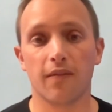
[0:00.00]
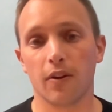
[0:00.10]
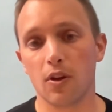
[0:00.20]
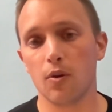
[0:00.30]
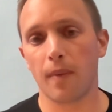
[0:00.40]
for
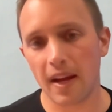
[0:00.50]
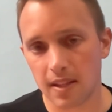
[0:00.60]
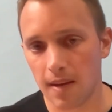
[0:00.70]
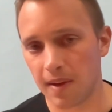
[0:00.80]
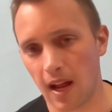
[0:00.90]
you, my
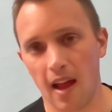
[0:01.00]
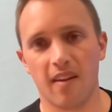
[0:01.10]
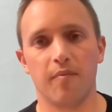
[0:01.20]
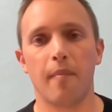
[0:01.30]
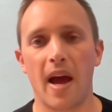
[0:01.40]
team and I
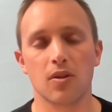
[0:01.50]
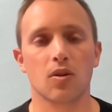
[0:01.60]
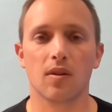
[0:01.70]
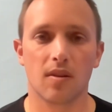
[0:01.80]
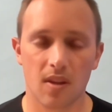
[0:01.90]
have
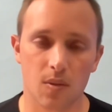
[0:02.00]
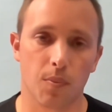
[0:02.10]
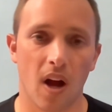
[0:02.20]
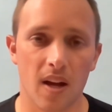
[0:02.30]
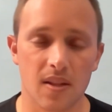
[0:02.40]
mastered this
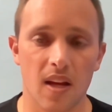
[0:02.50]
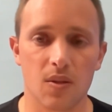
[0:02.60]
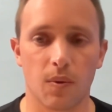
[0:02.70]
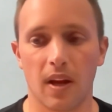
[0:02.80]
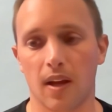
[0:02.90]

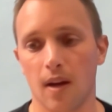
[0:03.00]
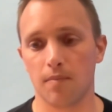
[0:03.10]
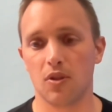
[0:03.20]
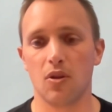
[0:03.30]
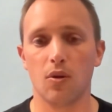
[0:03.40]
process when it
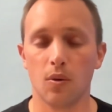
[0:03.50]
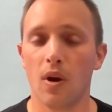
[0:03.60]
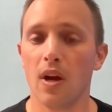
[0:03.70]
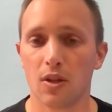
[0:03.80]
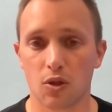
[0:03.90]
comes to
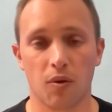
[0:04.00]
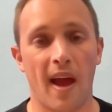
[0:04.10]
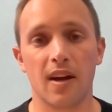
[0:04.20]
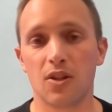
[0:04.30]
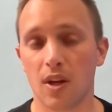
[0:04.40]

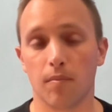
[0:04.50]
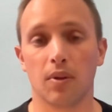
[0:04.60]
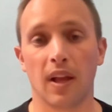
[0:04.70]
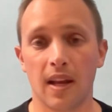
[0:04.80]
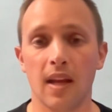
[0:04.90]
strategy and
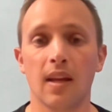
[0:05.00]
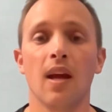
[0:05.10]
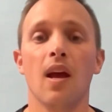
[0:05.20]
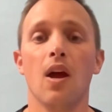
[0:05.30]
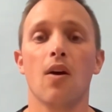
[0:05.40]
planning
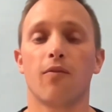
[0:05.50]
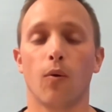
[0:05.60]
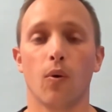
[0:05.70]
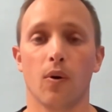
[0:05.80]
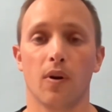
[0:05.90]

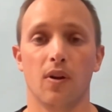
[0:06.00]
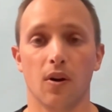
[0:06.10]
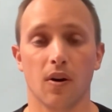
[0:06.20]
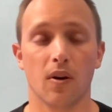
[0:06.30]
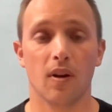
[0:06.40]
for
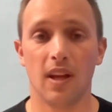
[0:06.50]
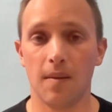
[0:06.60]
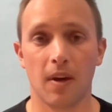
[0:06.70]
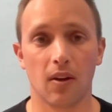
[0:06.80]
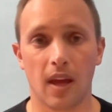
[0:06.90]
your
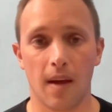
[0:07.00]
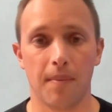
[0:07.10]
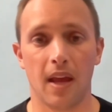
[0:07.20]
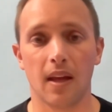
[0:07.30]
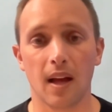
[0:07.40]
email
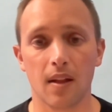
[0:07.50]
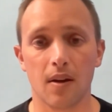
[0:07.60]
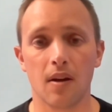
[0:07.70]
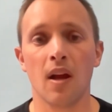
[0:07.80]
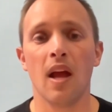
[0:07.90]
campaign
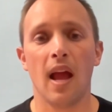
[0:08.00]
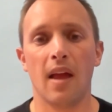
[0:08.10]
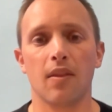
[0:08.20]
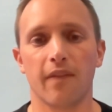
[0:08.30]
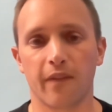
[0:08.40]
calendar.
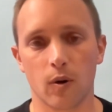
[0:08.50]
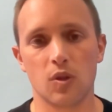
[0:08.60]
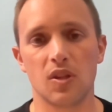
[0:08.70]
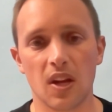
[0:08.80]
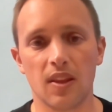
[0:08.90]
And the
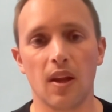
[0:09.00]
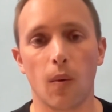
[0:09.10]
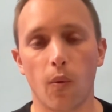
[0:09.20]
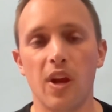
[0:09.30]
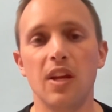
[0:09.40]
first thing that
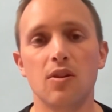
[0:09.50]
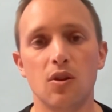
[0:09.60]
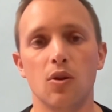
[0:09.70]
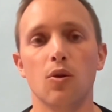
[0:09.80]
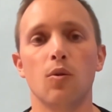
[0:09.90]
we
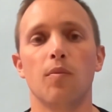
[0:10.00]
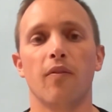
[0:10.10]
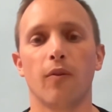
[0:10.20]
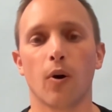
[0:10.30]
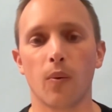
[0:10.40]
do
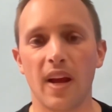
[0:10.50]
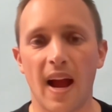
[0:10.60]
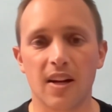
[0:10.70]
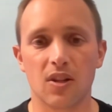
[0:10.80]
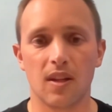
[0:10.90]
before we
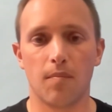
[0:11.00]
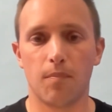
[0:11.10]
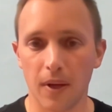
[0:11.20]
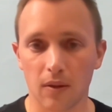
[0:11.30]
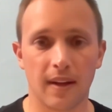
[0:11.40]
actually
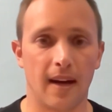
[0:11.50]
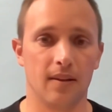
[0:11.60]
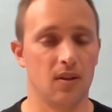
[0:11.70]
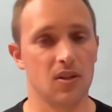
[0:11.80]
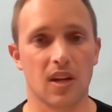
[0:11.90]
build out
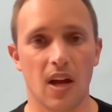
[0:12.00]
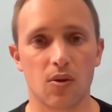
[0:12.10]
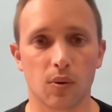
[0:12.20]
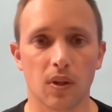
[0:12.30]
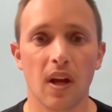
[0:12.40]
the
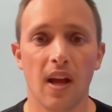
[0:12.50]
schedule